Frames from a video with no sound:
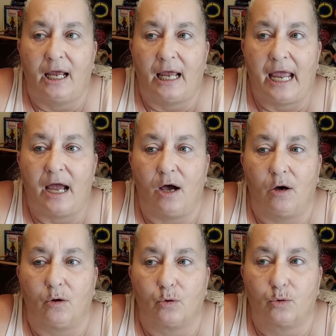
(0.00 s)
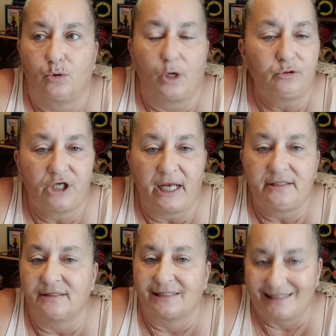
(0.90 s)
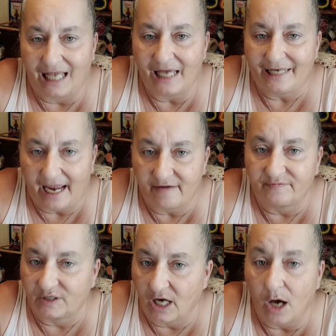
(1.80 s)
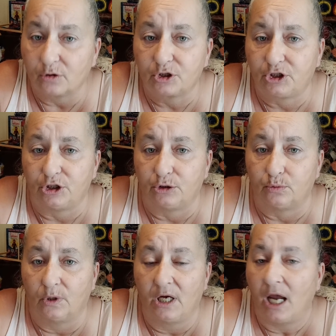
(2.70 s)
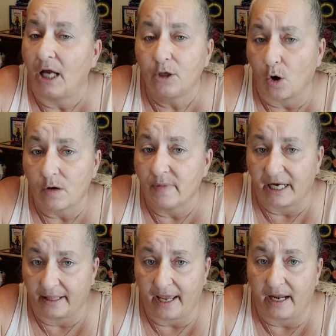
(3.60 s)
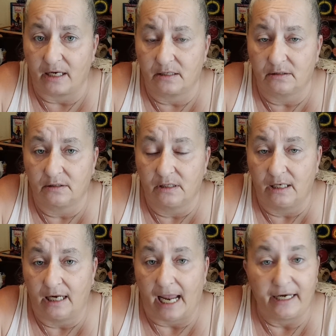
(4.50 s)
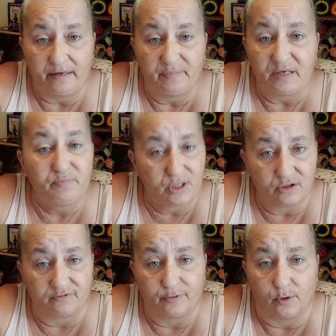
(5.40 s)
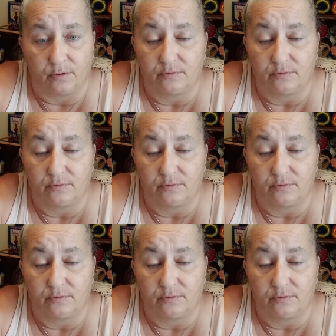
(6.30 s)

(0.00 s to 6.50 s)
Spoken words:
how crochet does not have to cost you an arm and a leg, and it be beautiful.